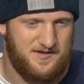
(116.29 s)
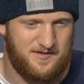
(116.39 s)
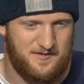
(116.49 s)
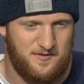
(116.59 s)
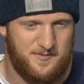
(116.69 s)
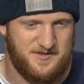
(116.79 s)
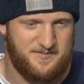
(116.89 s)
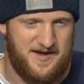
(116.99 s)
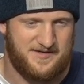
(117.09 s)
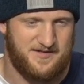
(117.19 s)
you know, a little bit of
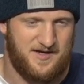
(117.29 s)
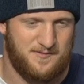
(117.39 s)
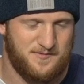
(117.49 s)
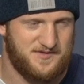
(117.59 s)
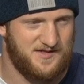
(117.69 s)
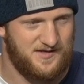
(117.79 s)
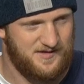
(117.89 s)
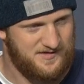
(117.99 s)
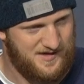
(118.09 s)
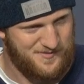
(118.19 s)
smack talk, and we'll see
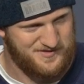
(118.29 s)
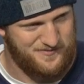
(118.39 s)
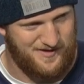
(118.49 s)
how much